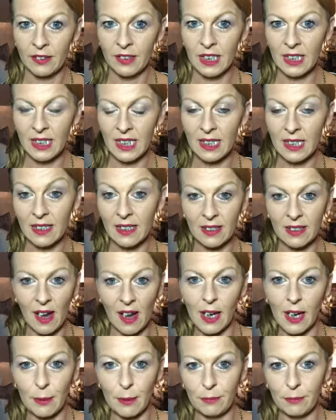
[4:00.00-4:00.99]
This is a
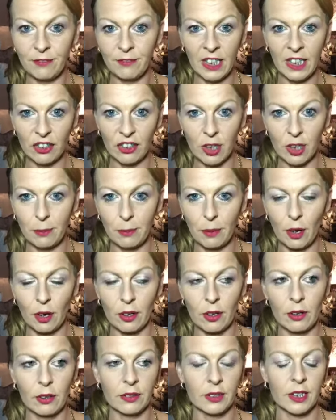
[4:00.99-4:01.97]
styling finishing
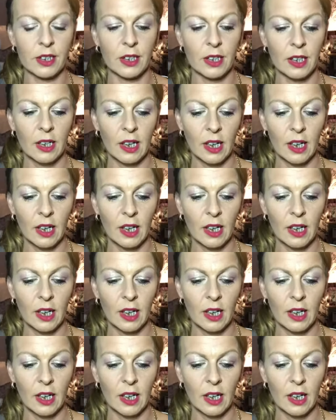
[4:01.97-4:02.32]
product.